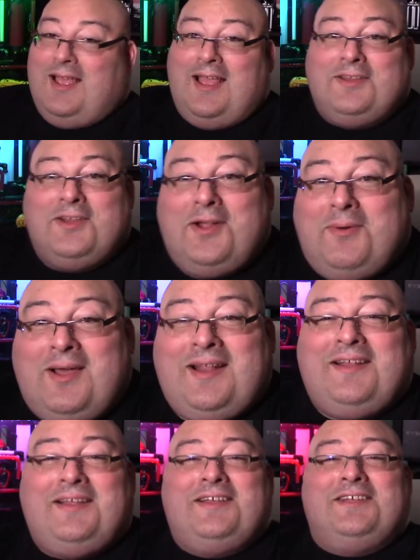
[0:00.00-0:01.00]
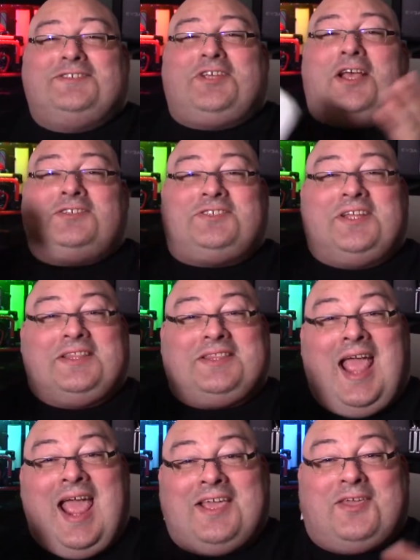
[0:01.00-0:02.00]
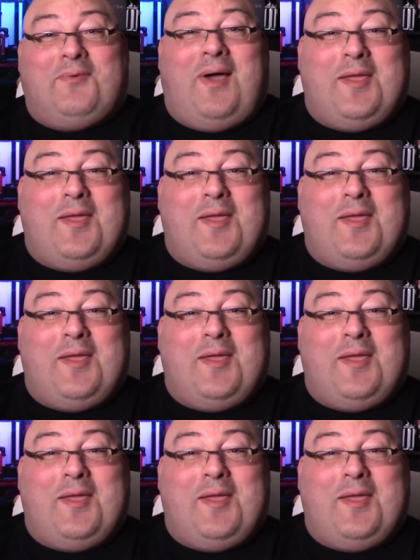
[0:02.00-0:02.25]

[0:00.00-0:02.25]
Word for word: And you know what? Justin, thank you.